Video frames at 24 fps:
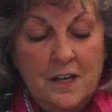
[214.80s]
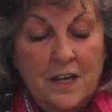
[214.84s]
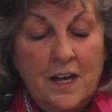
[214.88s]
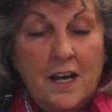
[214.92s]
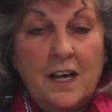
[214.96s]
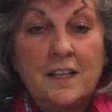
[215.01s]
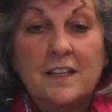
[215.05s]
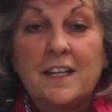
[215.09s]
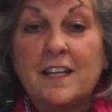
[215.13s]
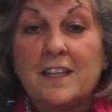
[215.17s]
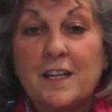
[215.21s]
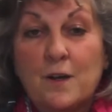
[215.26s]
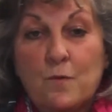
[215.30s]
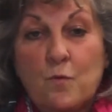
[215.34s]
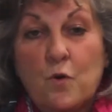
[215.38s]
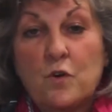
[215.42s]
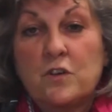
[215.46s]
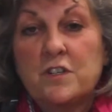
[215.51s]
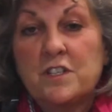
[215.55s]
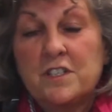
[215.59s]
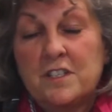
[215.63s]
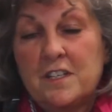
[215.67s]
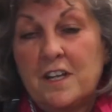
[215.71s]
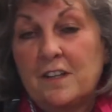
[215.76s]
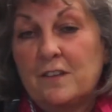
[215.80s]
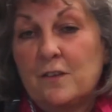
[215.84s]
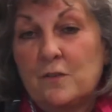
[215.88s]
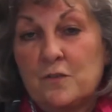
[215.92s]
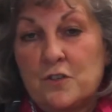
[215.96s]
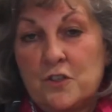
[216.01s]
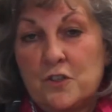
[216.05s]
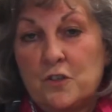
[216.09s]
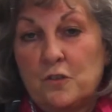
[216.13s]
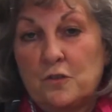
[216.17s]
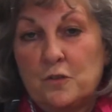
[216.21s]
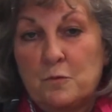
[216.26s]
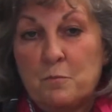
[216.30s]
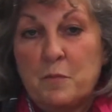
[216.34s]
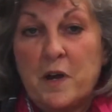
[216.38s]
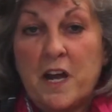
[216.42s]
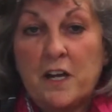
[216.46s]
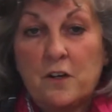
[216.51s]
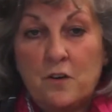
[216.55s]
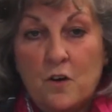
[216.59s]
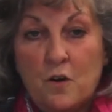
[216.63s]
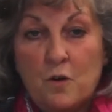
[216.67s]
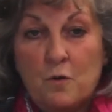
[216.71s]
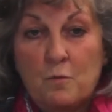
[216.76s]
and then they work to send those children
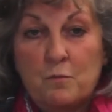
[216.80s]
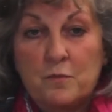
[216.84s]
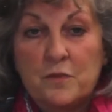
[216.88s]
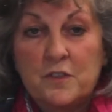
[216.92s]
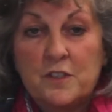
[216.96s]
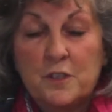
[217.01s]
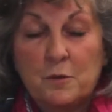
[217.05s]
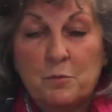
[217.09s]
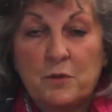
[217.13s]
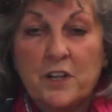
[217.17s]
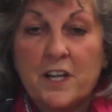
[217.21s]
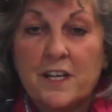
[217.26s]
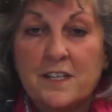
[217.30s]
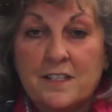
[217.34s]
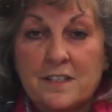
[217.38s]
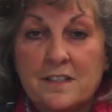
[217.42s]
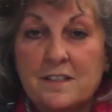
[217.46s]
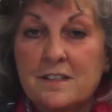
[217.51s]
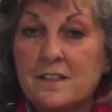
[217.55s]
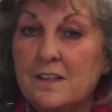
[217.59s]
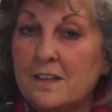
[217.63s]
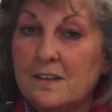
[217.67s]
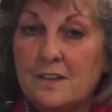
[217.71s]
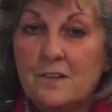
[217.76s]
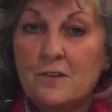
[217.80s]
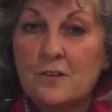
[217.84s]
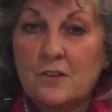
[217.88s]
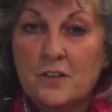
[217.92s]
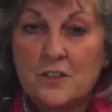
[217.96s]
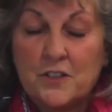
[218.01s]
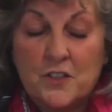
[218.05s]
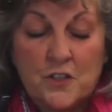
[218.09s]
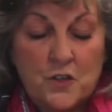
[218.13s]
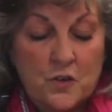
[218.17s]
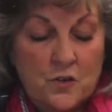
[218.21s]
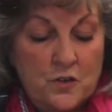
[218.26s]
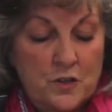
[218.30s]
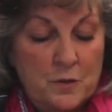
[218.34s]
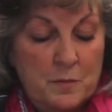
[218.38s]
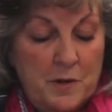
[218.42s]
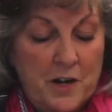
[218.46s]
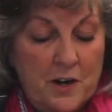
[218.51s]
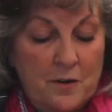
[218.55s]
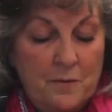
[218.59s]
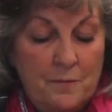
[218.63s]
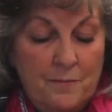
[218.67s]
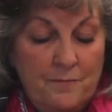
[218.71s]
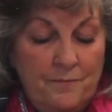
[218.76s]
back home to places that they're concerned
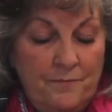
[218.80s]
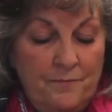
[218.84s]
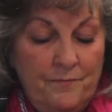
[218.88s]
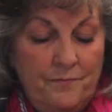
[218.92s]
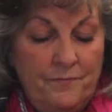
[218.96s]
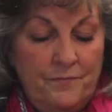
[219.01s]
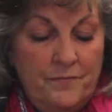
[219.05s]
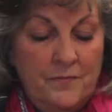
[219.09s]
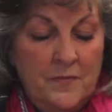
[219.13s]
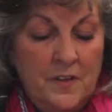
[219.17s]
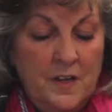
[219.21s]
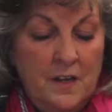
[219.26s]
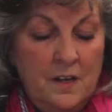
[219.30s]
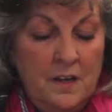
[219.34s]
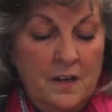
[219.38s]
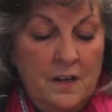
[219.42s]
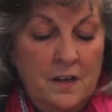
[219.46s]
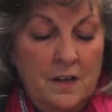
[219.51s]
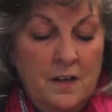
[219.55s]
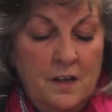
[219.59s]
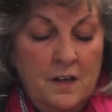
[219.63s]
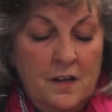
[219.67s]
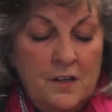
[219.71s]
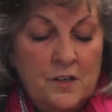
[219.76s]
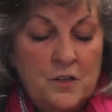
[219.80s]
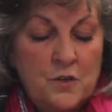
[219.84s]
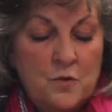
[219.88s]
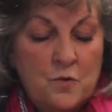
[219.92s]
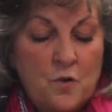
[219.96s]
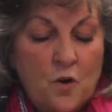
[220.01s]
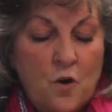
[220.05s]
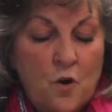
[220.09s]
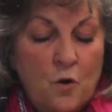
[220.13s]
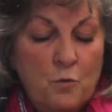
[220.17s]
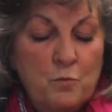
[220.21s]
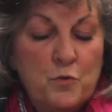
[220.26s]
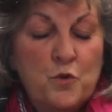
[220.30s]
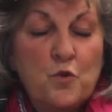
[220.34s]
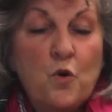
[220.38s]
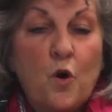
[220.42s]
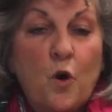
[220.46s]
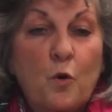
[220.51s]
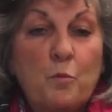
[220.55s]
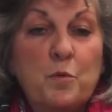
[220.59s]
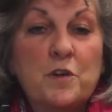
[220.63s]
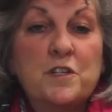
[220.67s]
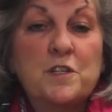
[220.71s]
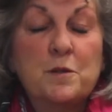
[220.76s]
about, to a home you
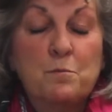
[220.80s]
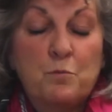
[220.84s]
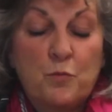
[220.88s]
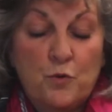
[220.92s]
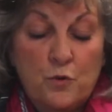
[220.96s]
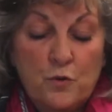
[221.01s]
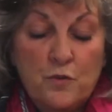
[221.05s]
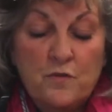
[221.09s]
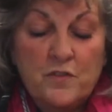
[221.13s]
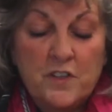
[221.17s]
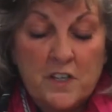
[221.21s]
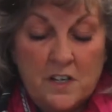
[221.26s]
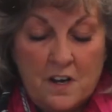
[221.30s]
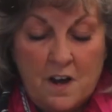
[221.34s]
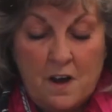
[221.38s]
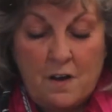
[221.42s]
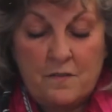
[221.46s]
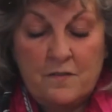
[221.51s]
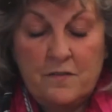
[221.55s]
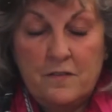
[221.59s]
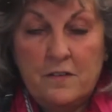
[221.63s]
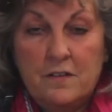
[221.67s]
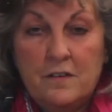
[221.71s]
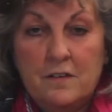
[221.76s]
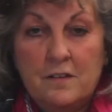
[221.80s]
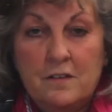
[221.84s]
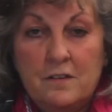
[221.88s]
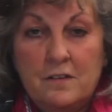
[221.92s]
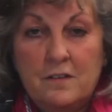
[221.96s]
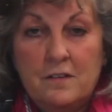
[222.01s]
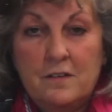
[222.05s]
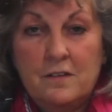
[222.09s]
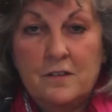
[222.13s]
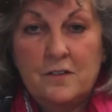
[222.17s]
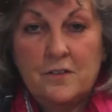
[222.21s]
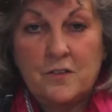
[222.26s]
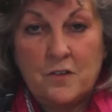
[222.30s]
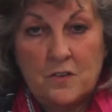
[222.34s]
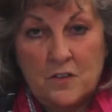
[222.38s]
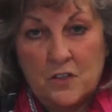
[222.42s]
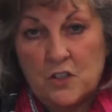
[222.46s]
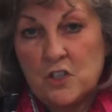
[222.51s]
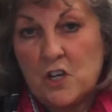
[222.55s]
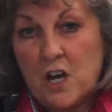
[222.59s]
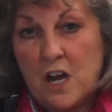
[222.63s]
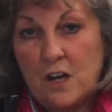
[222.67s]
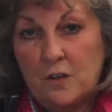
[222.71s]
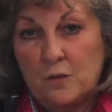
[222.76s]
hope is improved enough so the
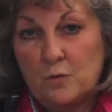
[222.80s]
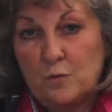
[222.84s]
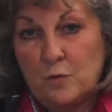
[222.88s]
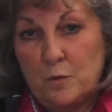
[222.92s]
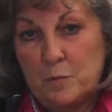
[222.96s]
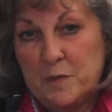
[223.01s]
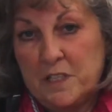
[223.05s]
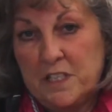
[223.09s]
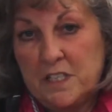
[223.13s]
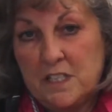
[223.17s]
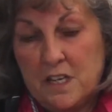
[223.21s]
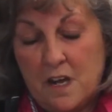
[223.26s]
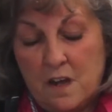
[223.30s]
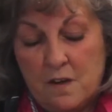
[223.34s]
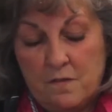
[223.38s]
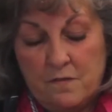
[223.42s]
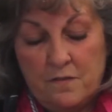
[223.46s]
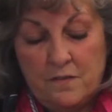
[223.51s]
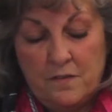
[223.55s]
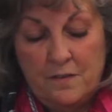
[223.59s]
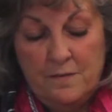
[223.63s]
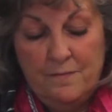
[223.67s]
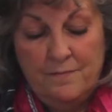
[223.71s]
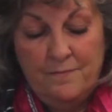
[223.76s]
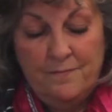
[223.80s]
child will be safe.